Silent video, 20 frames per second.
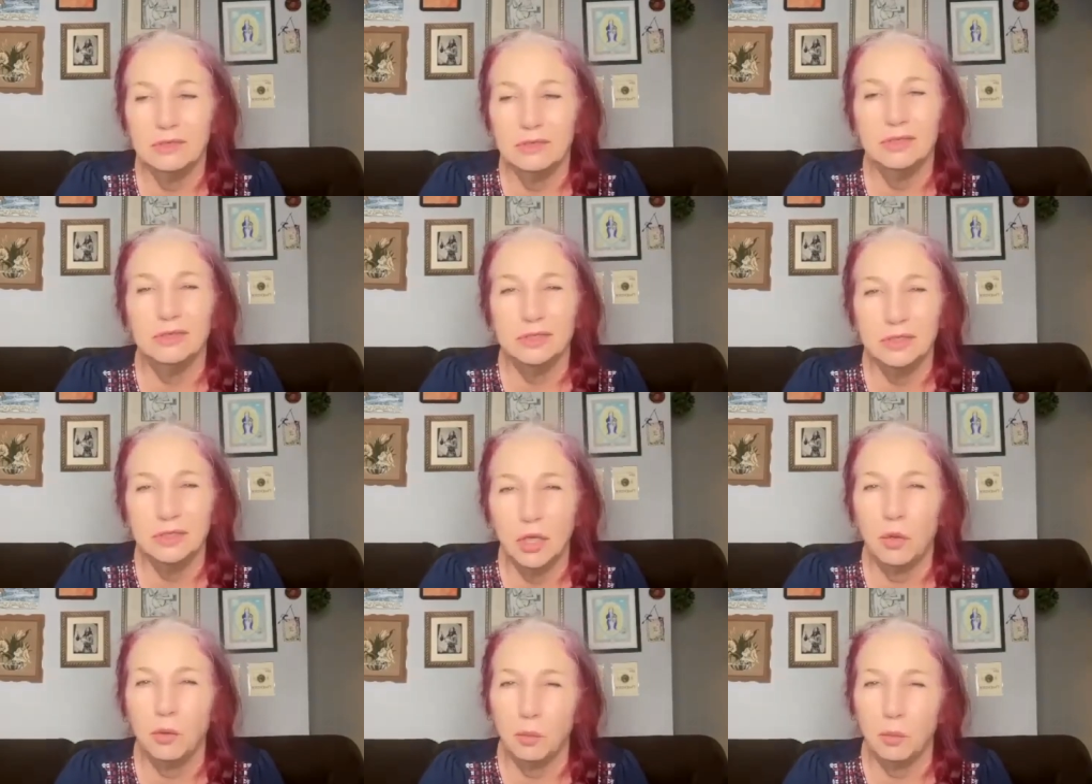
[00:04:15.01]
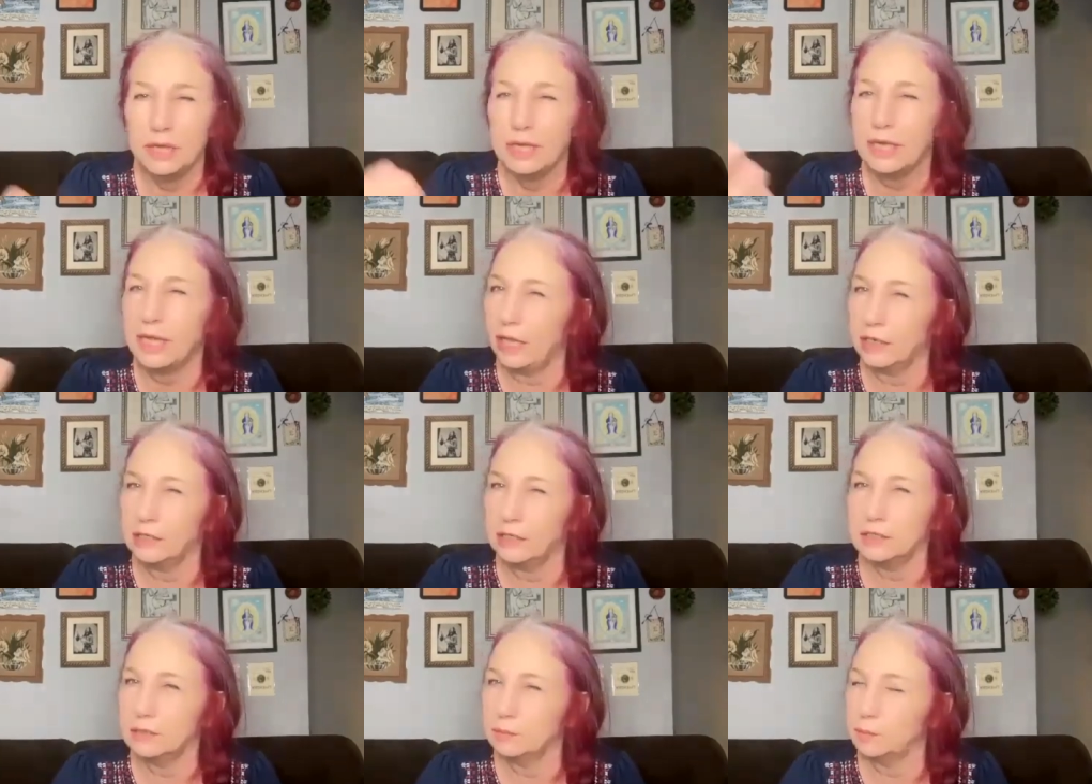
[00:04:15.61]
You'll know when a
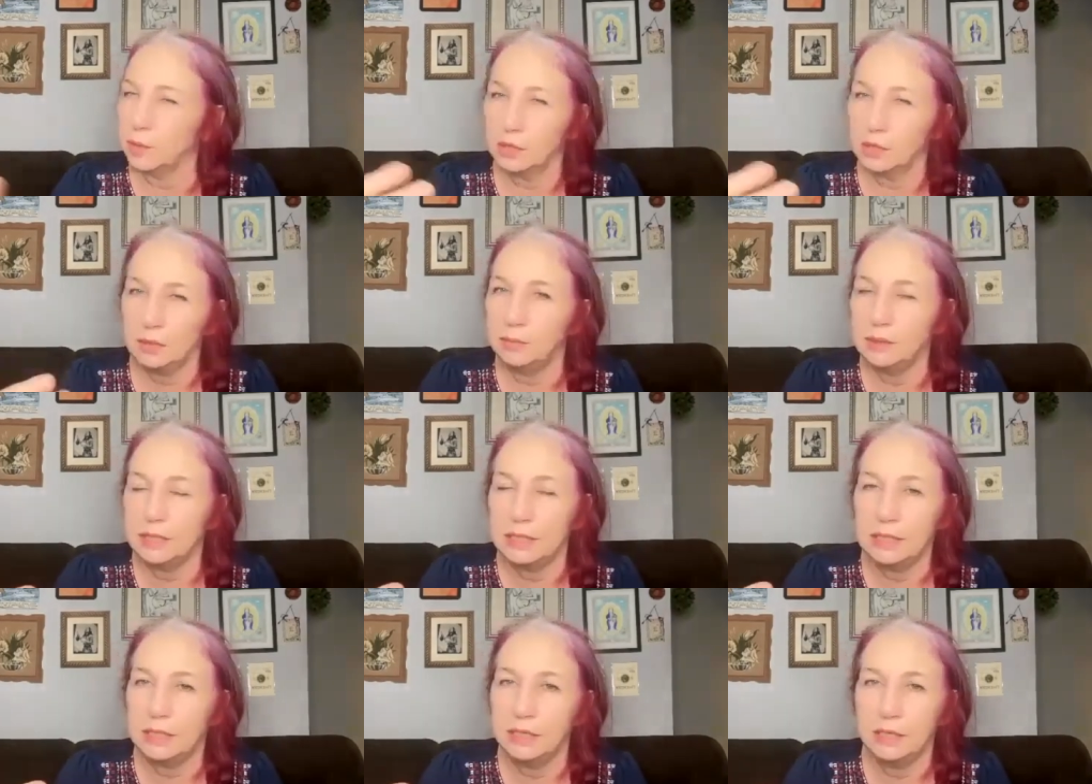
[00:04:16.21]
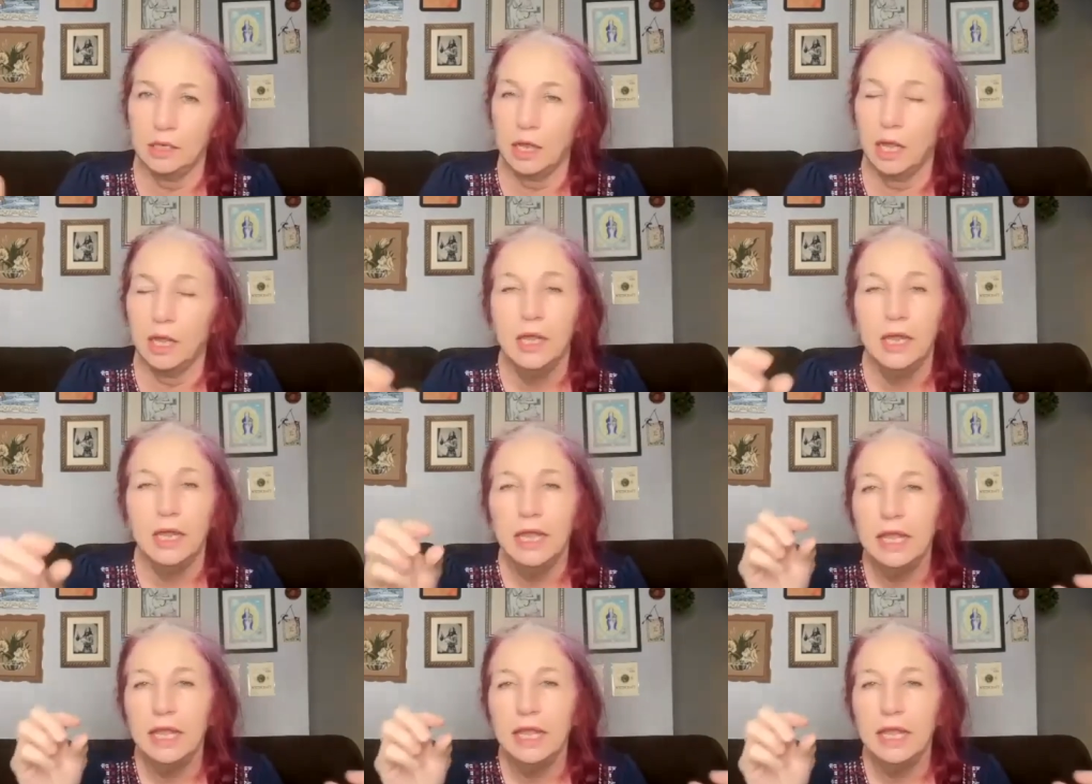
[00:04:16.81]
candle is burned completely and not.